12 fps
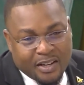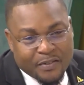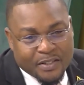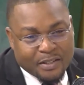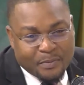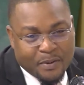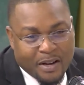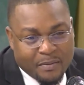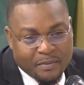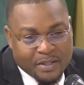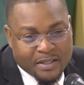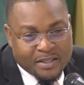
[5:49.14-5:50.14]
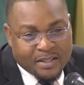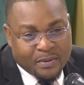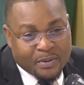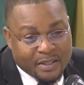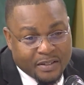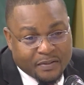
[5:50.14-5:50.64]
of the Prime Minister, we will
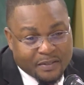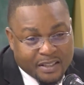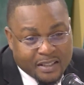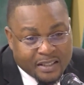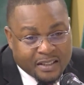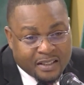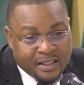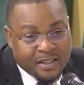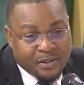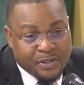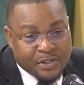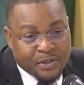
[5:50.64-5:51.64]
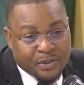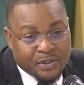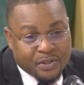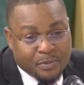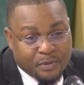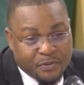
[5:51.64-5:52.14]
definitely reach out to you
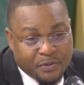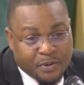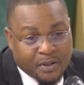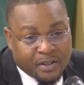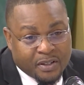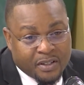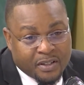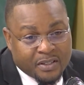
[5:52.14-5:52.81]
before to